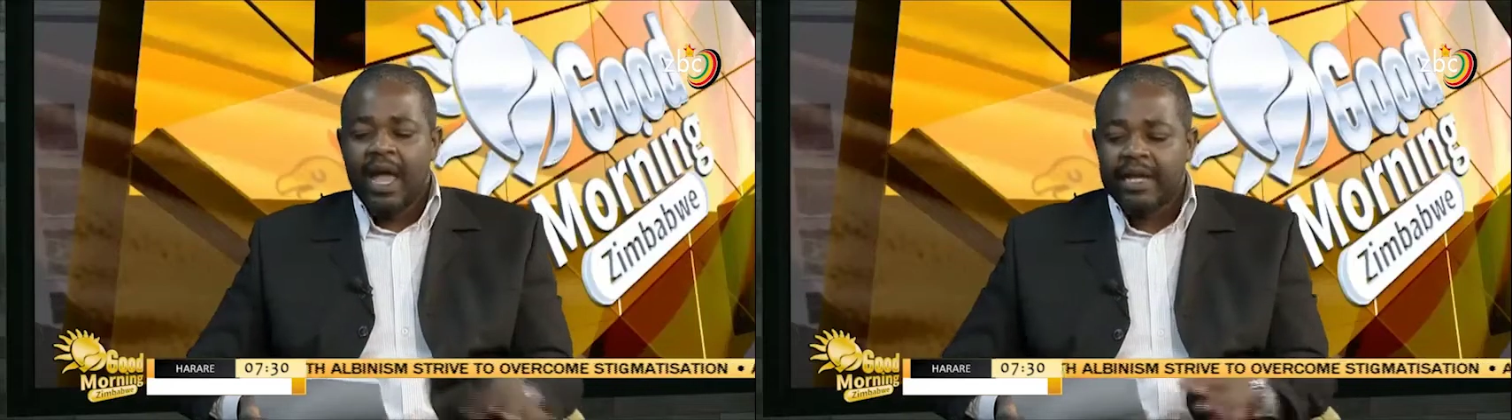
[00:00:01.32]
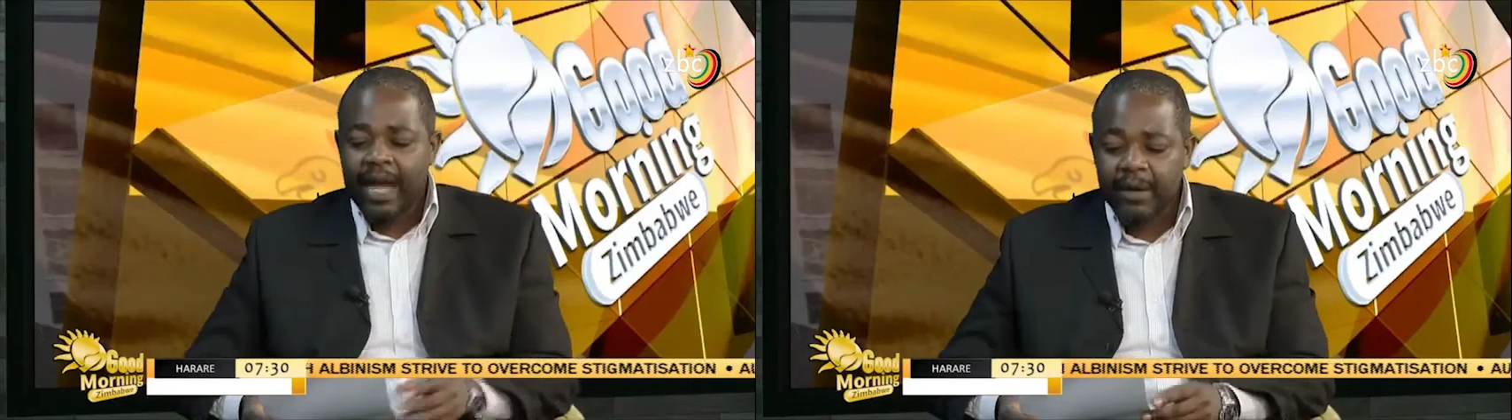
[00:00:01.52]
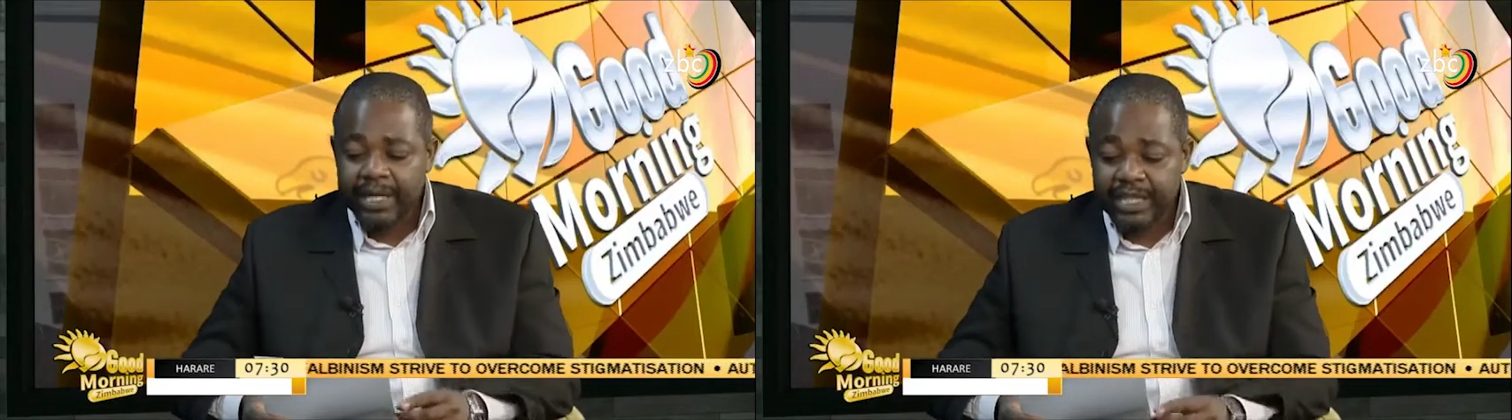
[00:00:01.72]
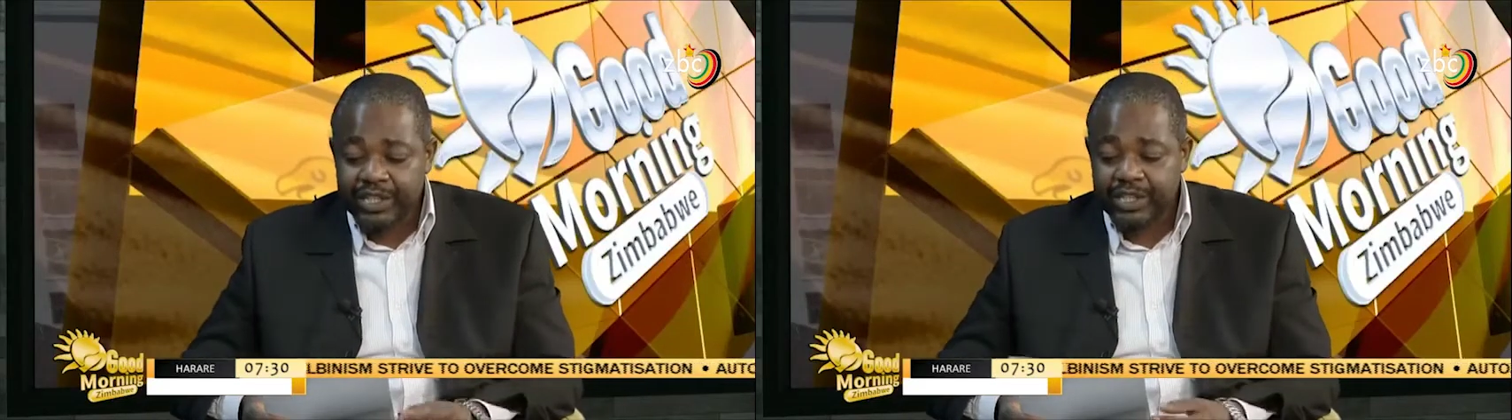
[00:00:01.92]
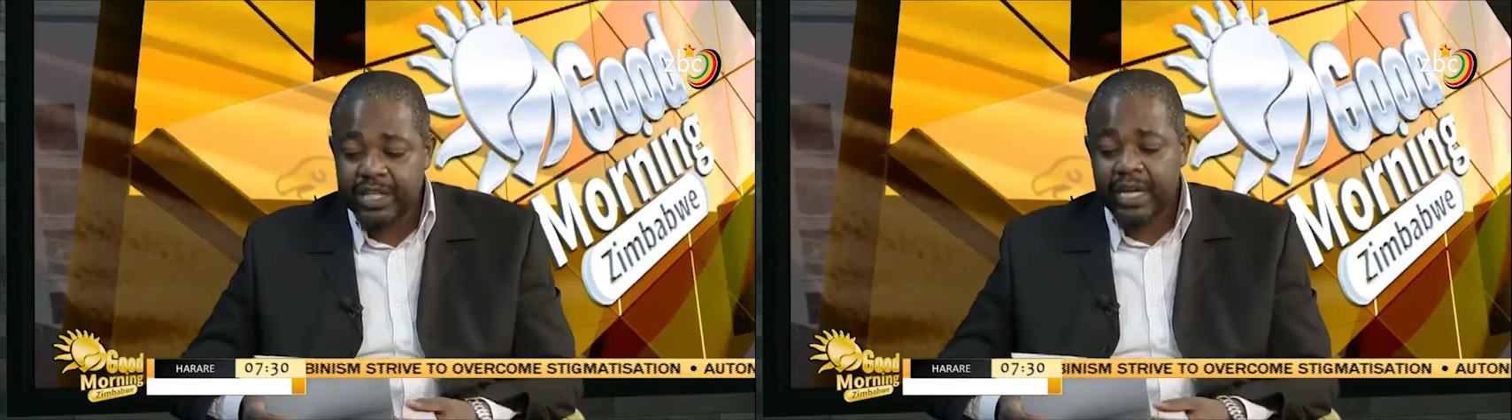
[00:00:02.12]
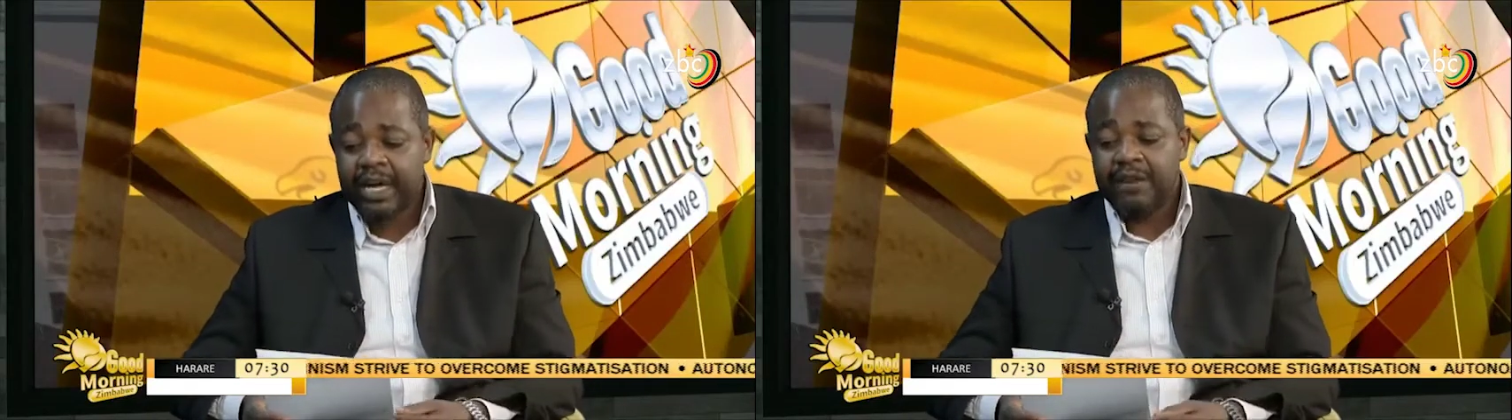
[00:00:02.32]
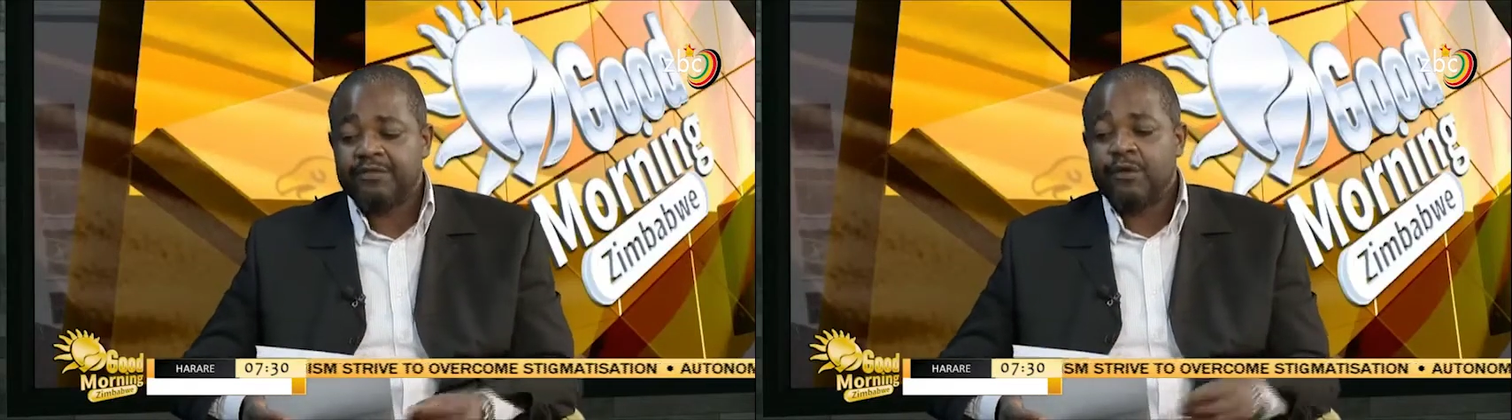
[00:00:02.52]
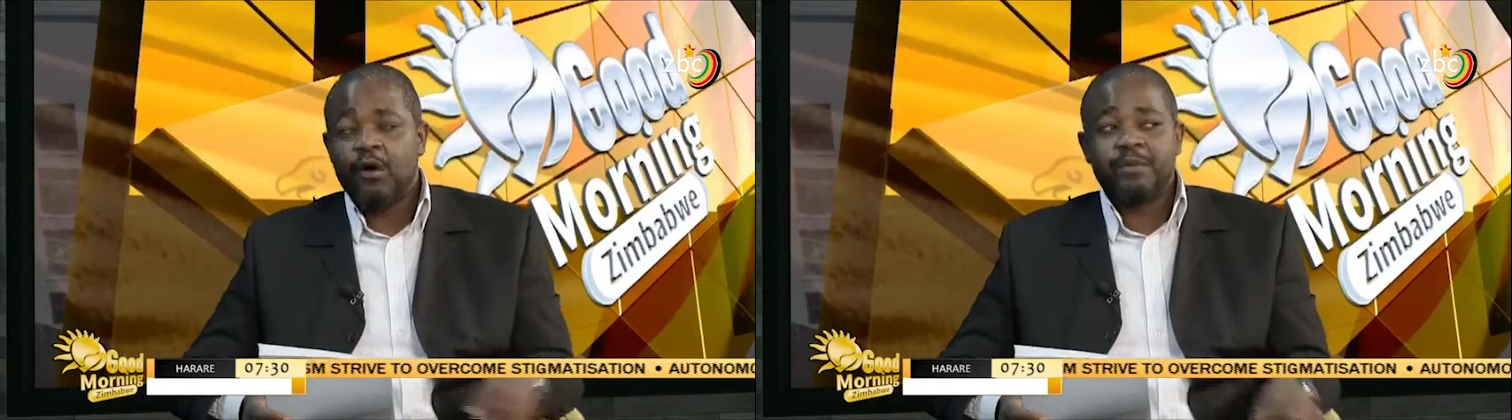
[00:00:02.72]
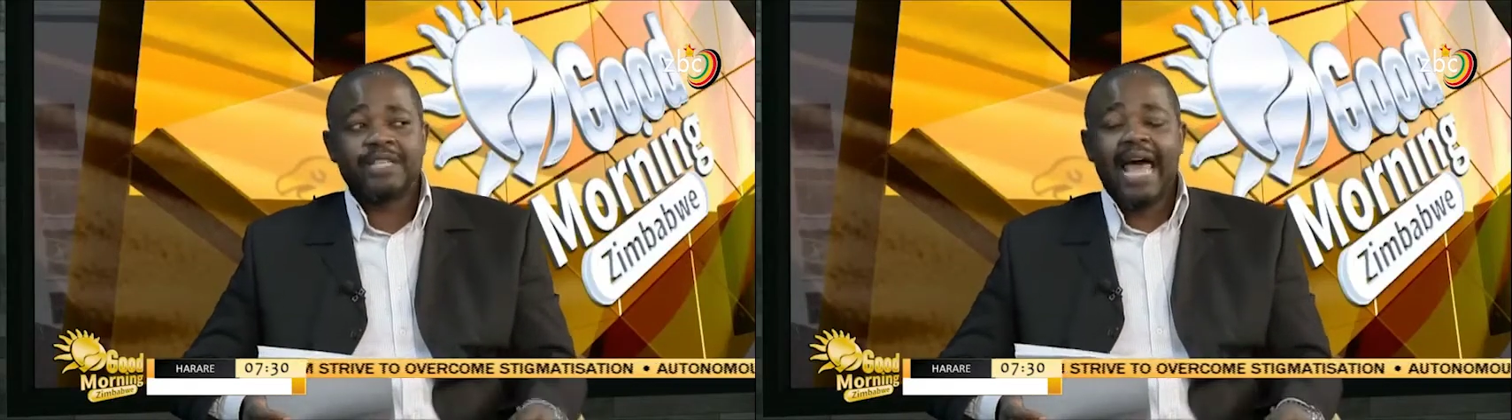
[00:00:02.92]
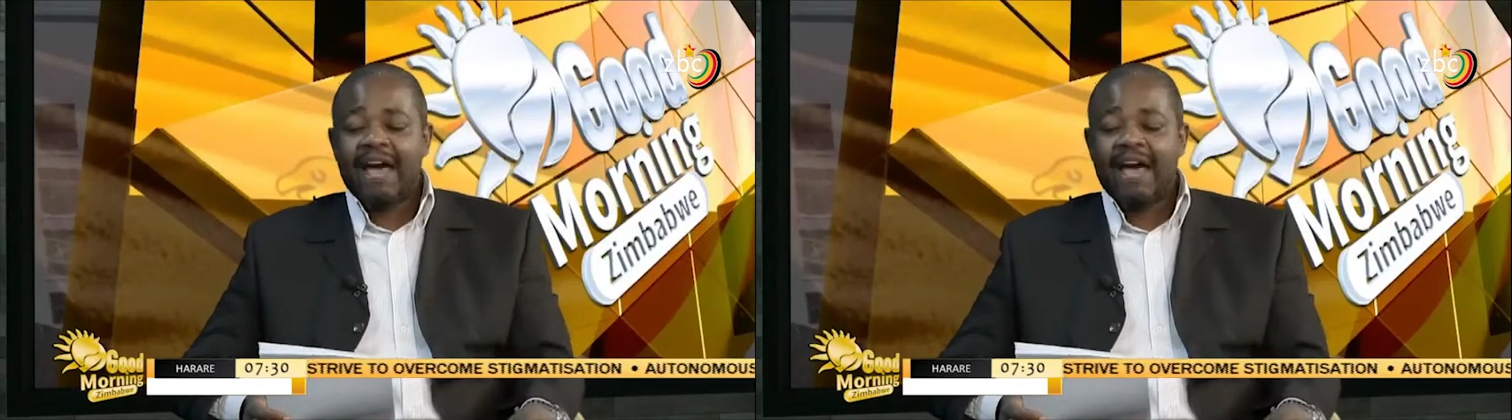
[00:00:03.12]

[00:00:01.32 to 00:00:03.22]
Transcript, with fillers: Now, each year, Forbes